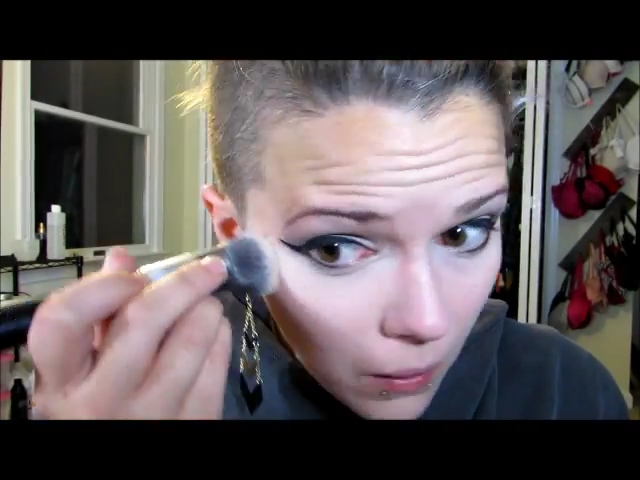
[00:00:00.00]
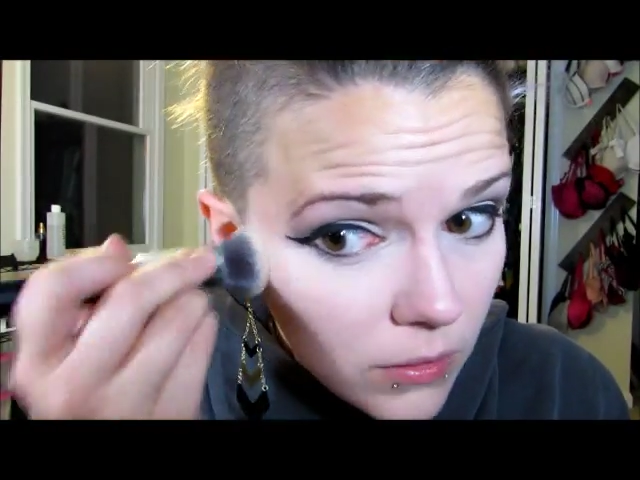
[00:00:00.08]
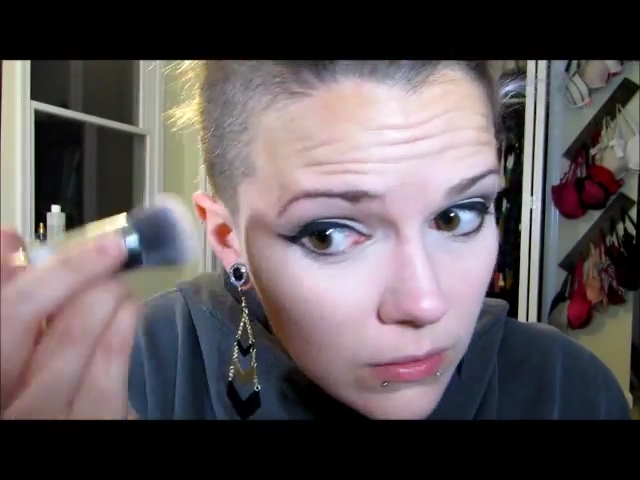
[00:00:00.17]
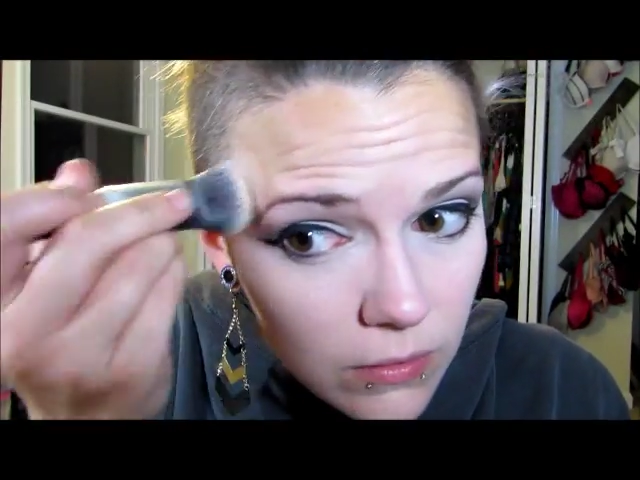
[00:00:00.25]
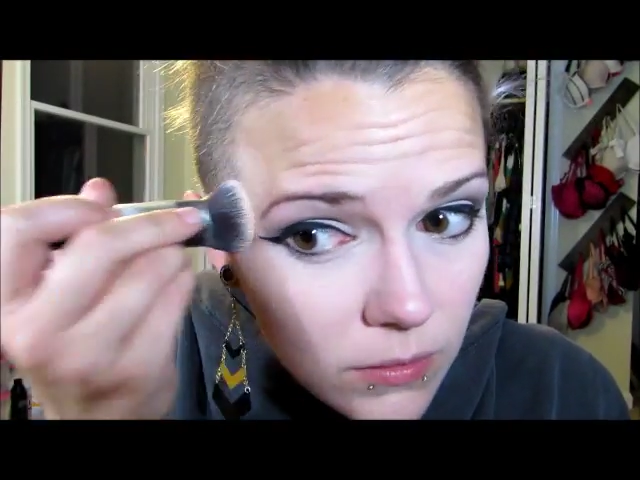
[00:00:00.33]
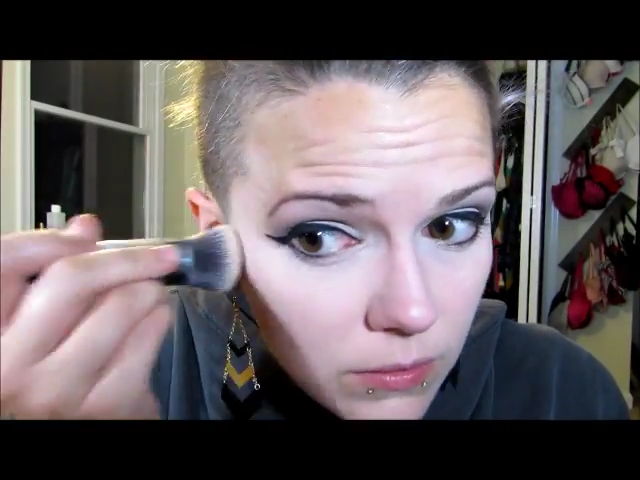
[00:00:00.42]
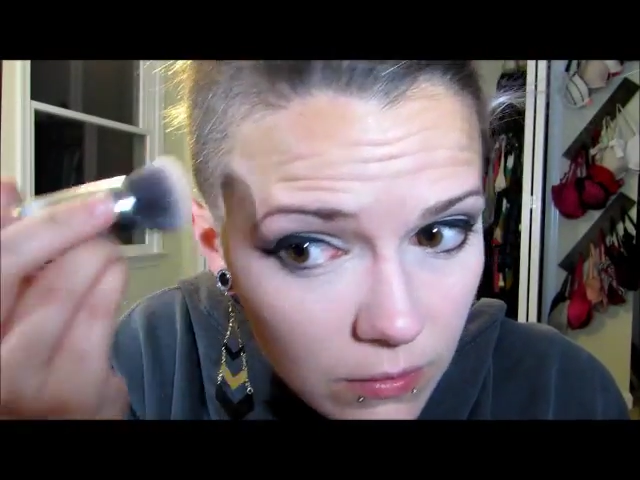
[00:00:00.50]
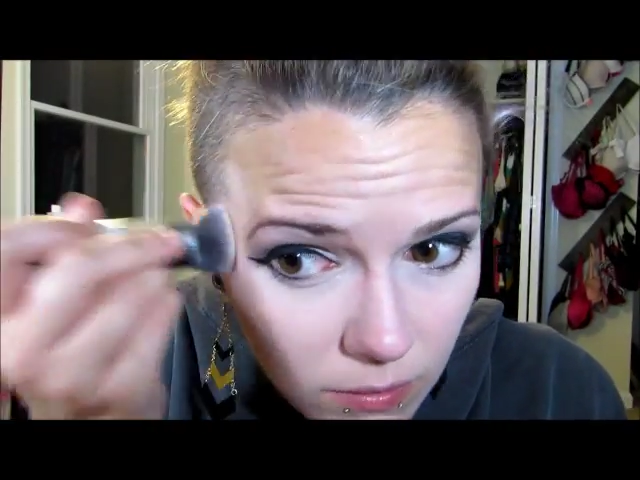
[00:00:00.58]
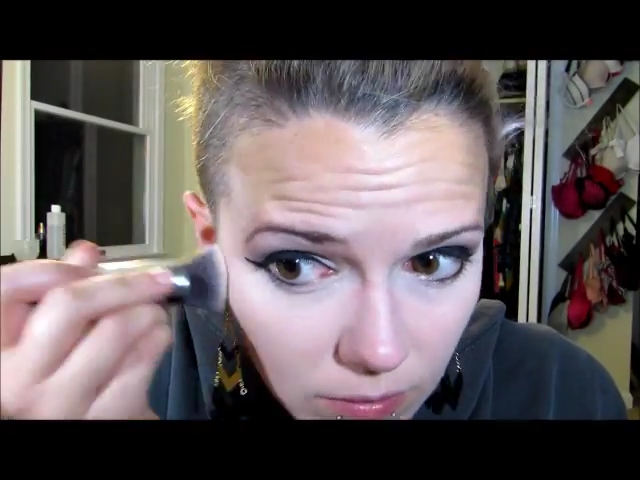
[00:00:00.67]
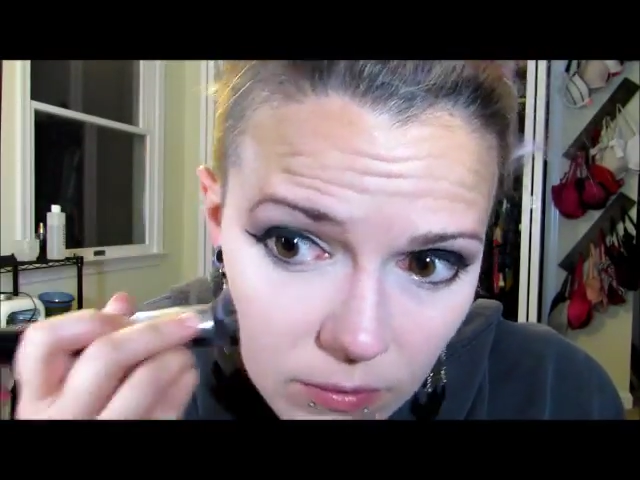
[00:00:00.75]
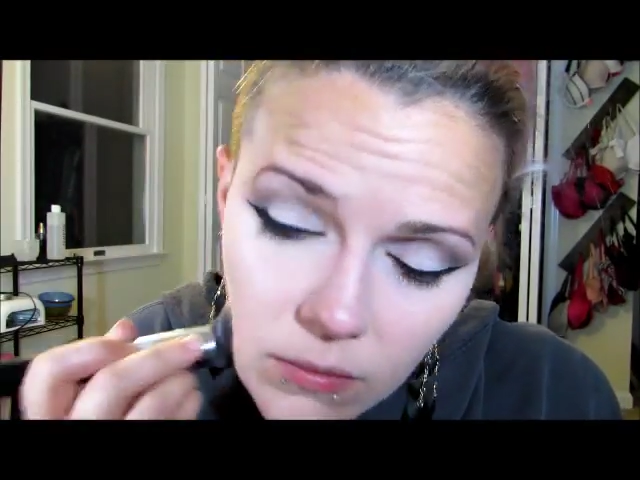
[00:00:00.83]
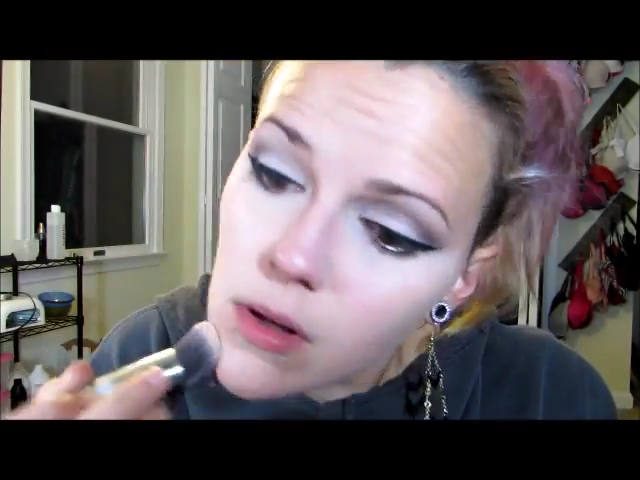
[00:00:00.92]
the container,
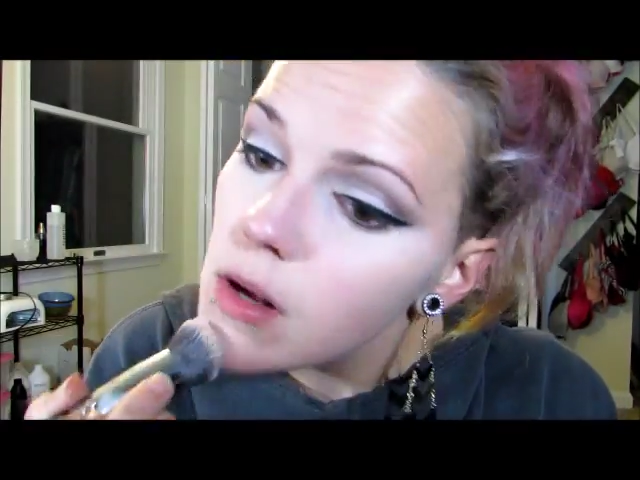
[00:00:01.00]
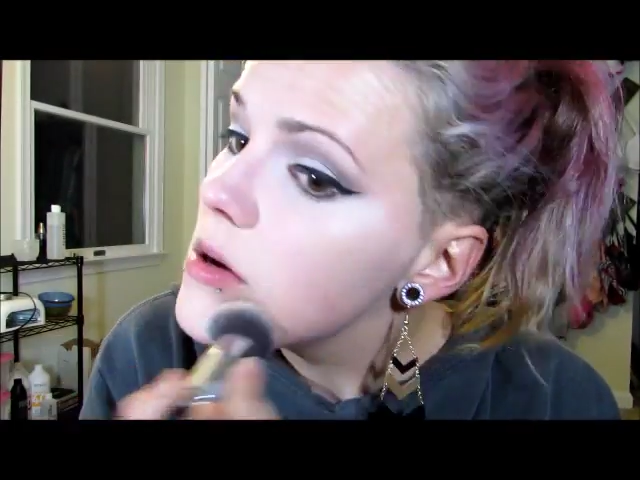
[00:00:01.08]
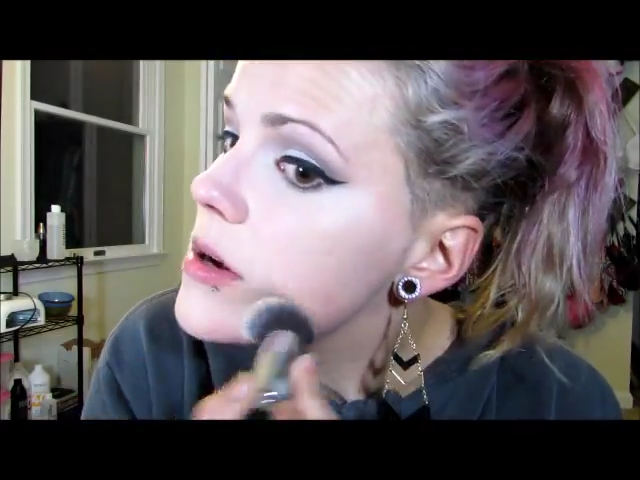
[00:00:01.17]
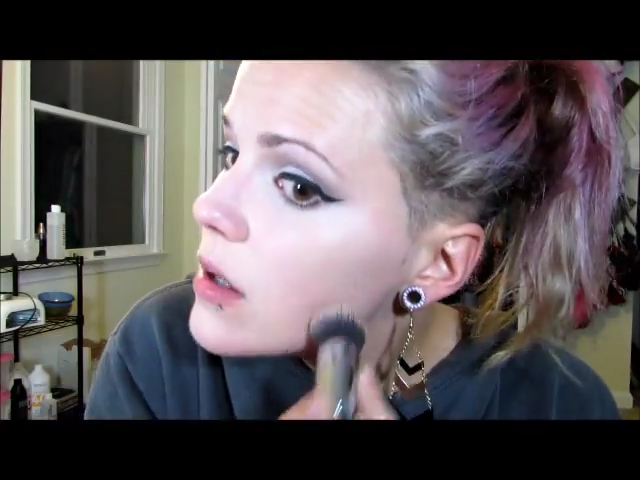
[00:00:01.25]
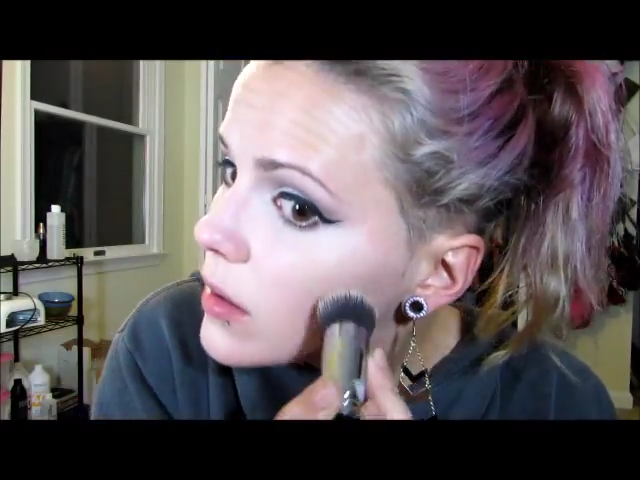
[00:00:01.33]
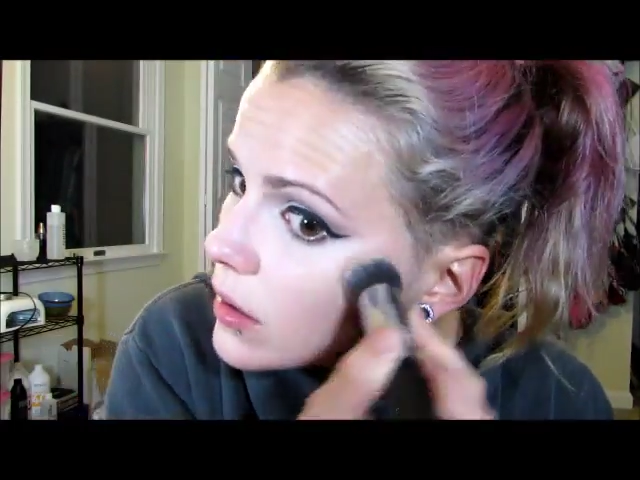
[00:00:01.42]
dab it all over